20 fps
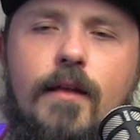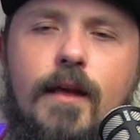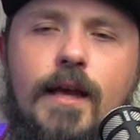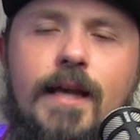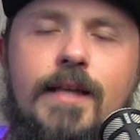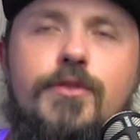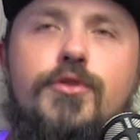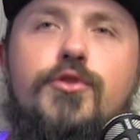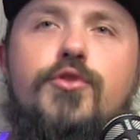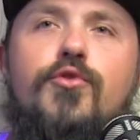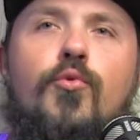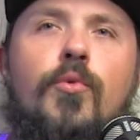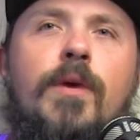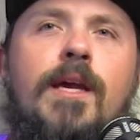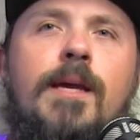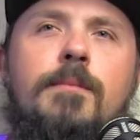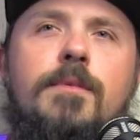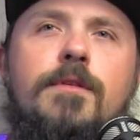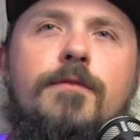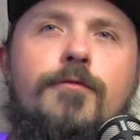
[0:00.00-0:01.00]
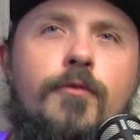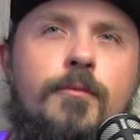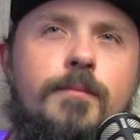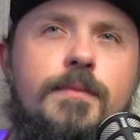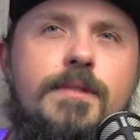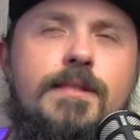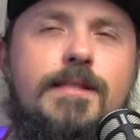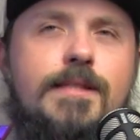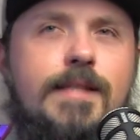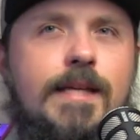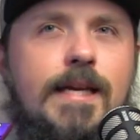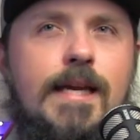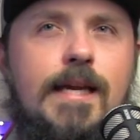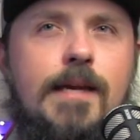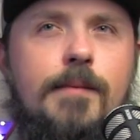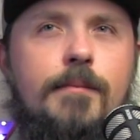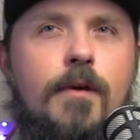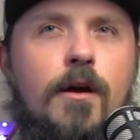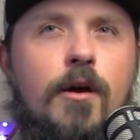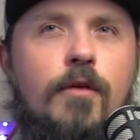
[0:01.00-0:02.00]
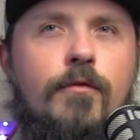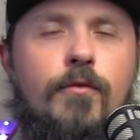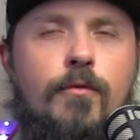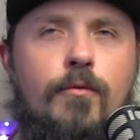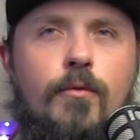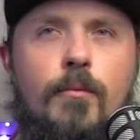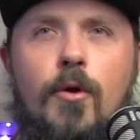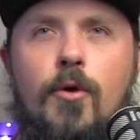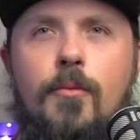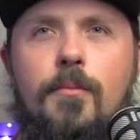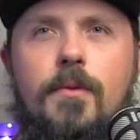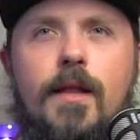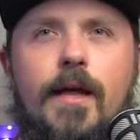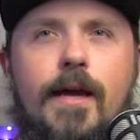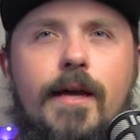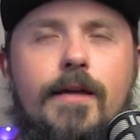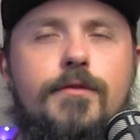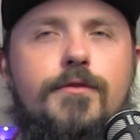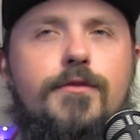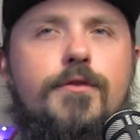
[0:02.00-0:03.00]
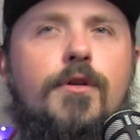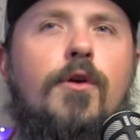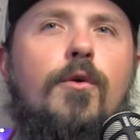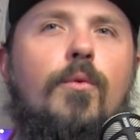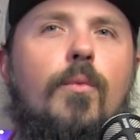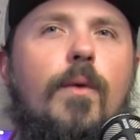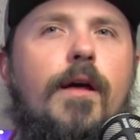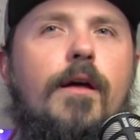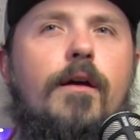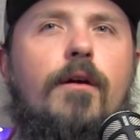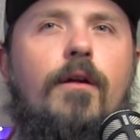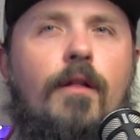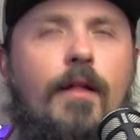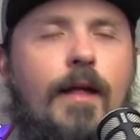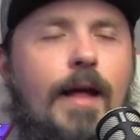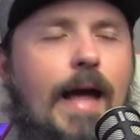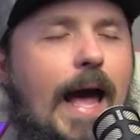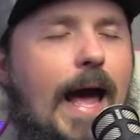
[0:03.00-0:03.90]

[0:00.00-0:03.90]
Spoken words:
it streamed from Steam over Remote Play so well,